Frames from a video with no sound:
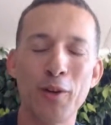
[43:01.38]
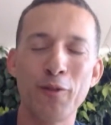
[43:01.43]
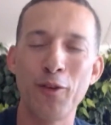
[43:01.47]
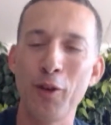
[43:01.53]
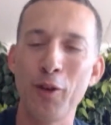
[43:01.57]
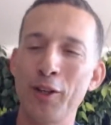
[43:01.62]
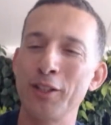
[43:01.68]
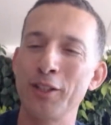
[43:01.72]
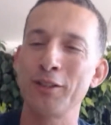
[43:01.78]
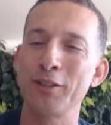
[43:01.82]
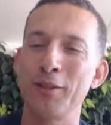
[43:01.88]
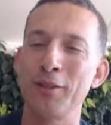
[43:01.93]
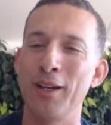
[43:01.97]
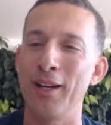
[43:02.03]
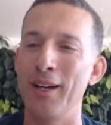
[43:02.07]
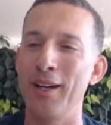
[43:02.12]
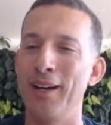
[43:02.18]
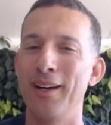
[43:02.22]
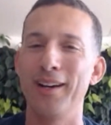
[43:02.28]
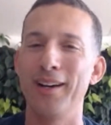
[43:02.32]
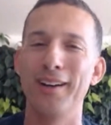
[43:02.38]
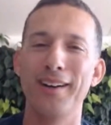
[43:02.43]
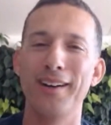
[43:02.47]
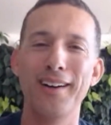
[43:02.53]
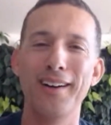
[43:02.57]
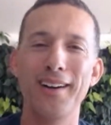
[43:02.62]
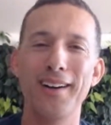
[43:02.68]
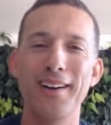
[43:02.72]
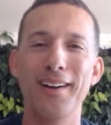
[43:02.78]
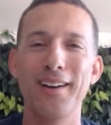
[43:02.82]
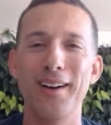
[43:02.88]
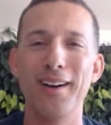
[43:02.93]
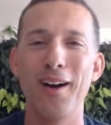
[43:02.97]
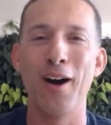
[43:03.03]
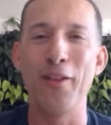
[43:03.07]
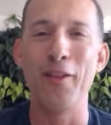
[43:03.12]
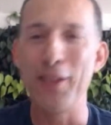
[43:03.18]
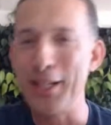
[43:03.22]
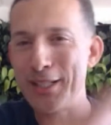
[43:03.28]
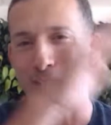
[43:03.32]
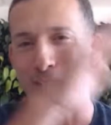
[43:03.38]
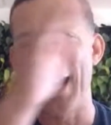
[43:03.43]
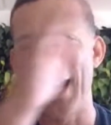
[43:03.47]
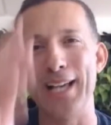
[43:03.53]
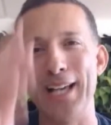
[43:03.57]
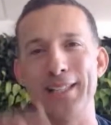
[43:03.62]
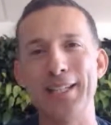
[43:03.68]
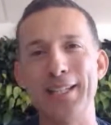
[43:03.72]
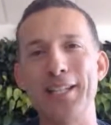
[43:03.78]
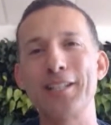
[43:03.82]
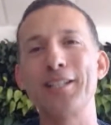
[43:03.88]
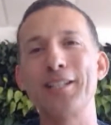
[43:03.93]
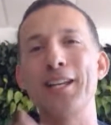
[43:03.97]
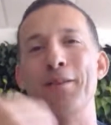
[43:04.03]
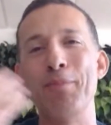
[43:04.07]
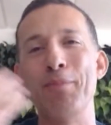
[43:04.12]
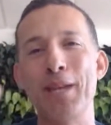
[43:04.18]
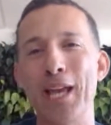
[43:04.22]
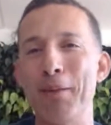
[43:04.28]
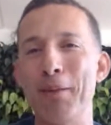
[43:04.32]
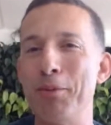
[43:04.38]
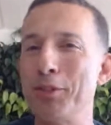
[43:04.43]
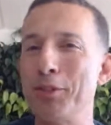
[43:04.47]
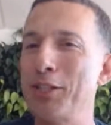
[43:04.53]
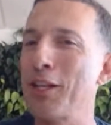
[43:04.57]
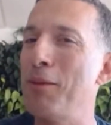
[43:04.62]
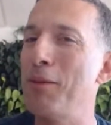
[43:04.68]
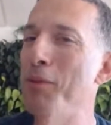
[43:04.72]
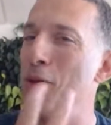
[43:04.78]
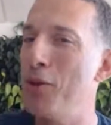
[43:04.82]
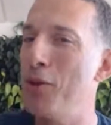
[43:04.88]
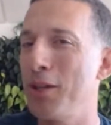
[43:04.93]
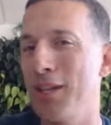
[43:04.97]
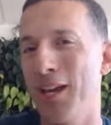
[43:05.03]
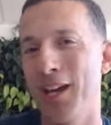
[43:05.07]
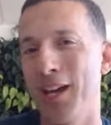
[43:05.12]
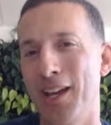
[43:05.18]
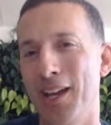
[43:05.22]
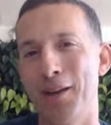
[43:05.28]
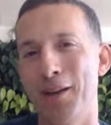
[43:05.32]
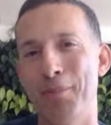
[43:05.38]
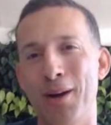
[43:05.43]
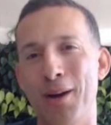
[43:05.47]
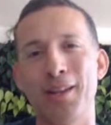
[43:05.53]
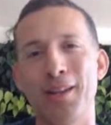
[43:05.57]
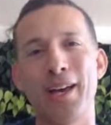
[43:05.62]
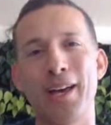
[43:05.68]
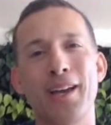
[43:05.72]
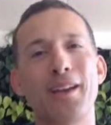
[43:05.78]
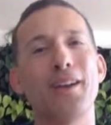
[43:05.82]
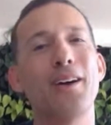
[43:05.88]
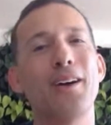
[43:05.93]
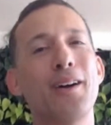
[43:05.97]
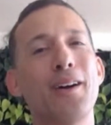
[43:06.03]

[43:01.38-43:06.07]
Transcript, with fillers: focus uh, on these guys and and being able to communicate about like